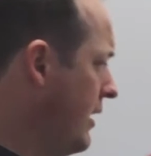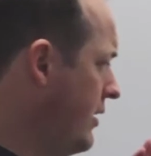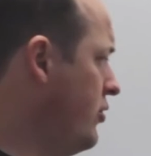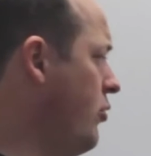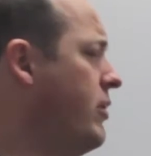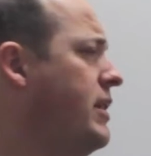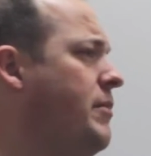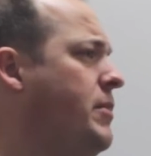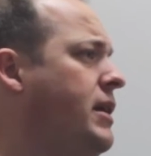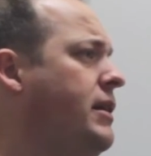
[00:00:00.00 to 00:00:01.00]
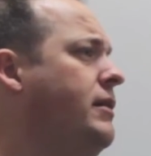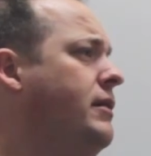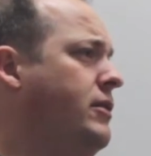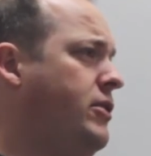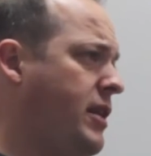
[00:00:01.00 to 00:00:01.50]
Okay, you're in that
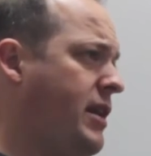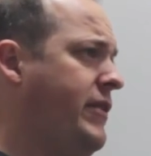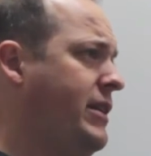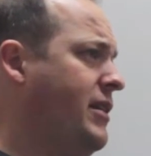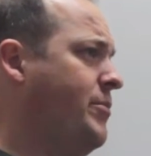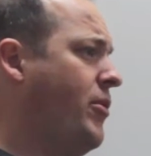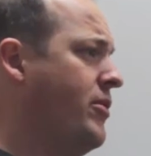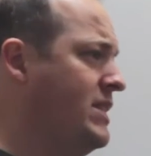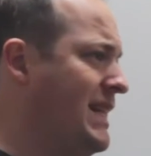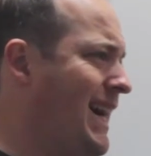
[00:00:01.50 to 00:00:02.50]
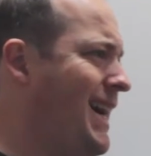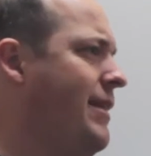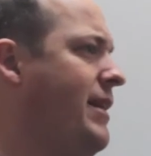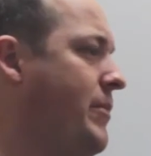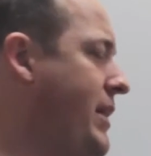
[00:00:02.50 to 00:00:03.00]
meeting, you don't have any other priorities
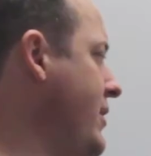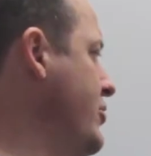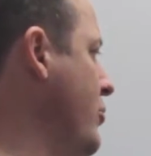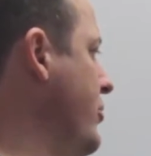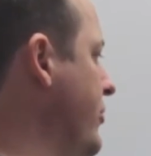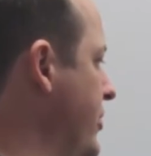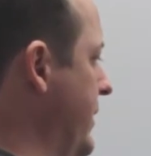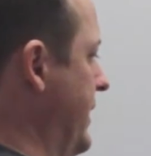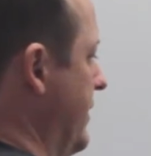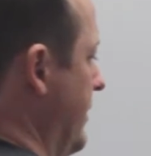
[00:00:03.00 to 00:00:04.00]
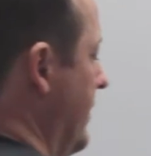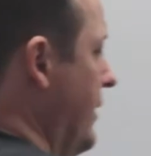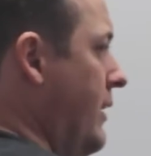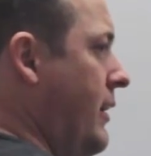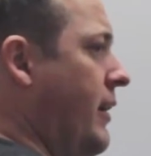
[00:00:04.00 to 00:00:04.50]
other than that, but that is all you're doing,
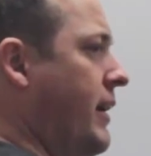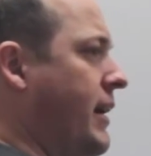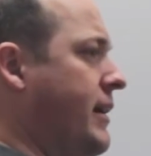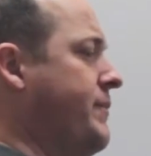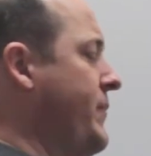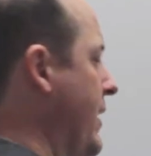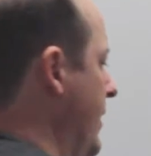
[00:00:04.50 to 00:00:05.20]
okay?